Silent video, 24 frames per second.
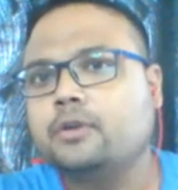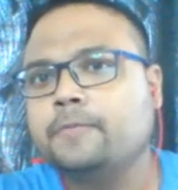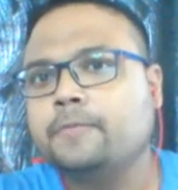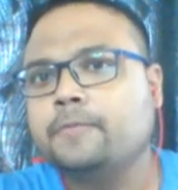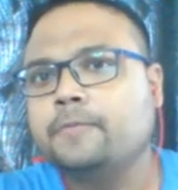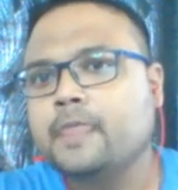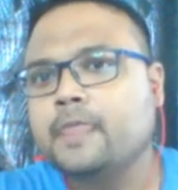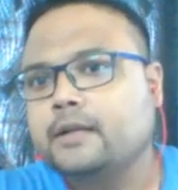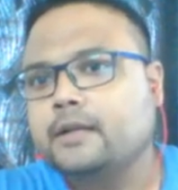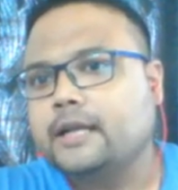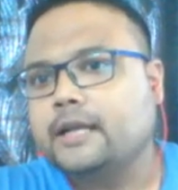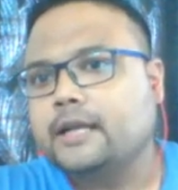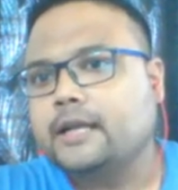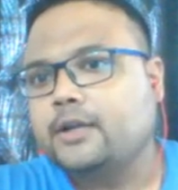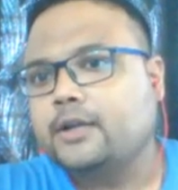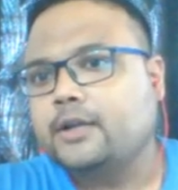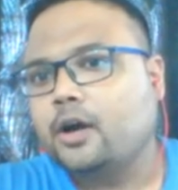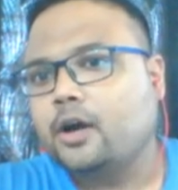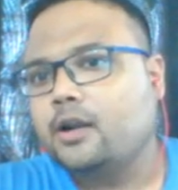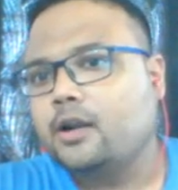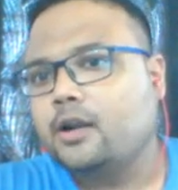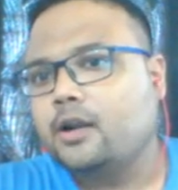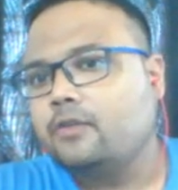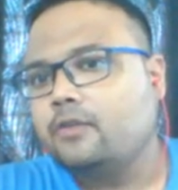that
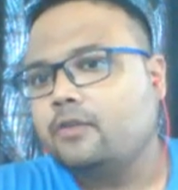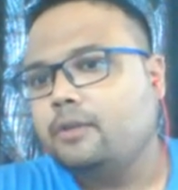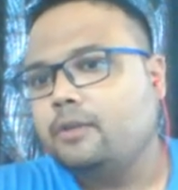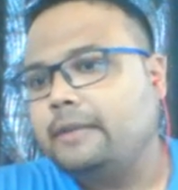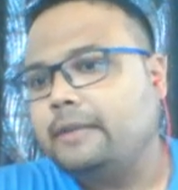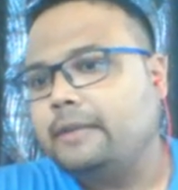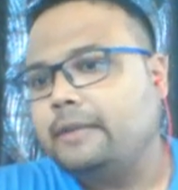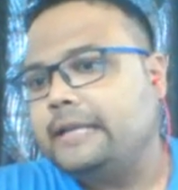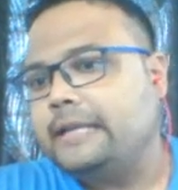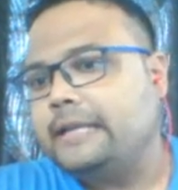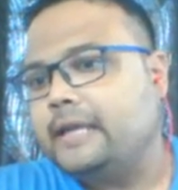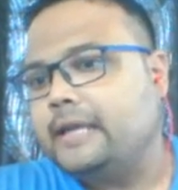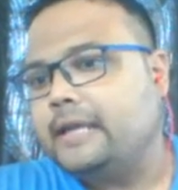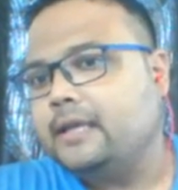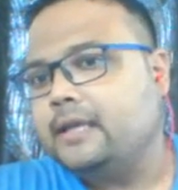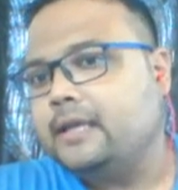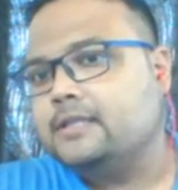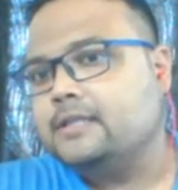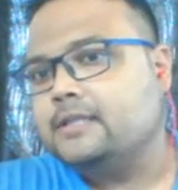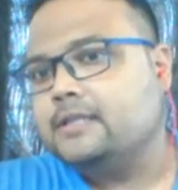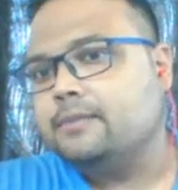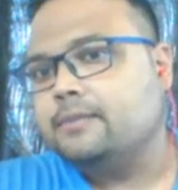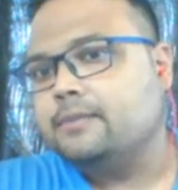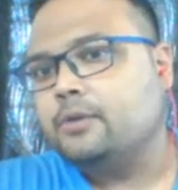dollar will be taking
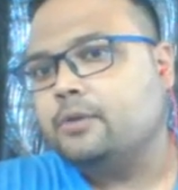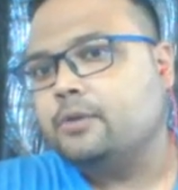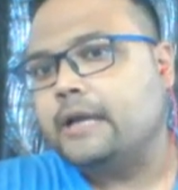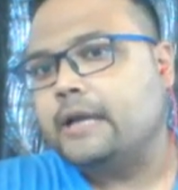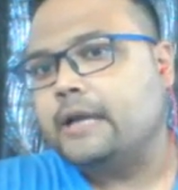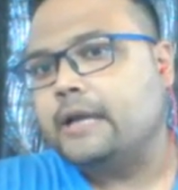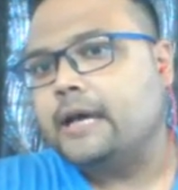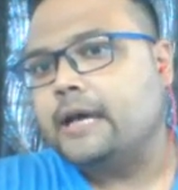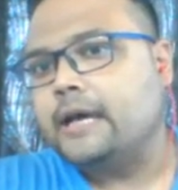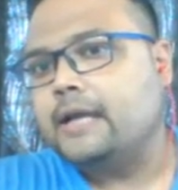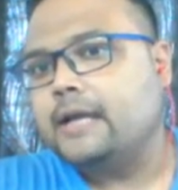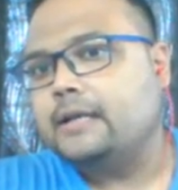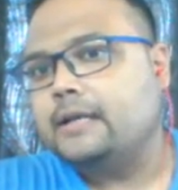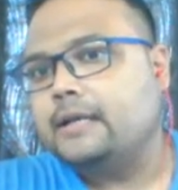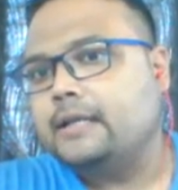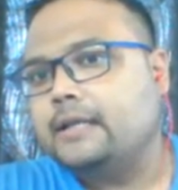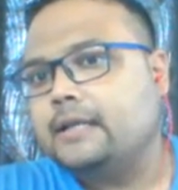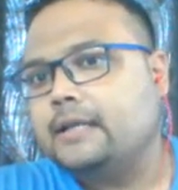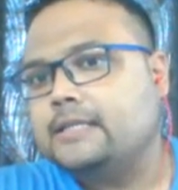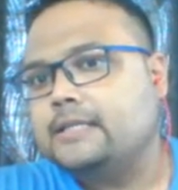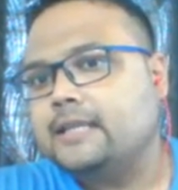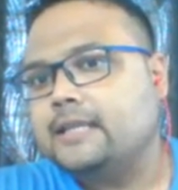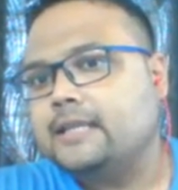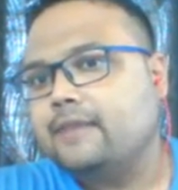support at this
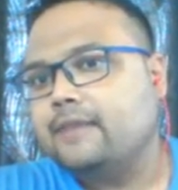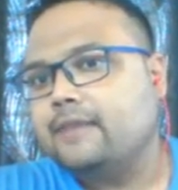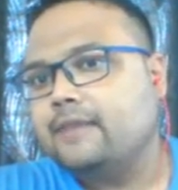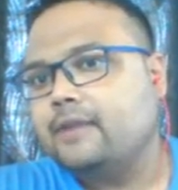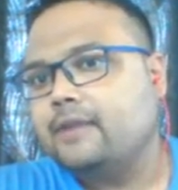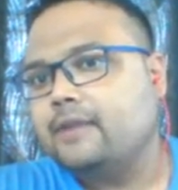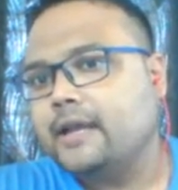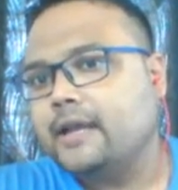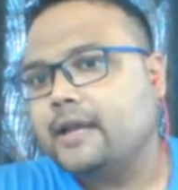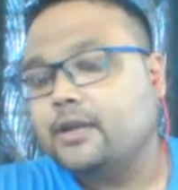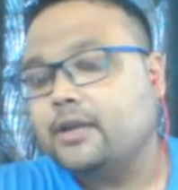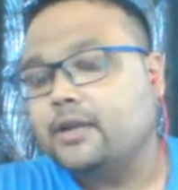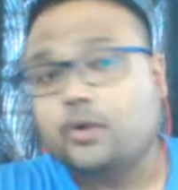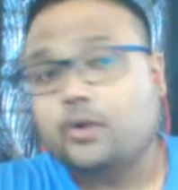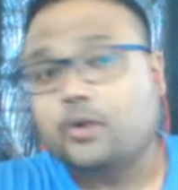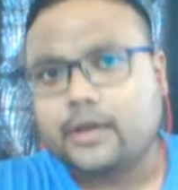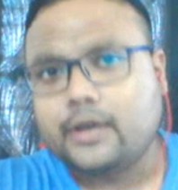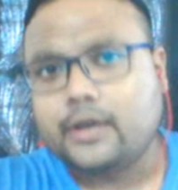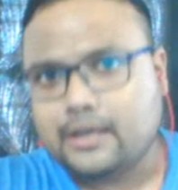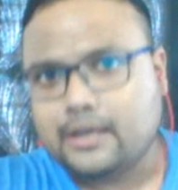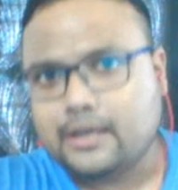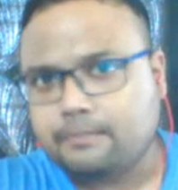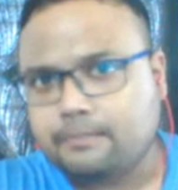level and going up.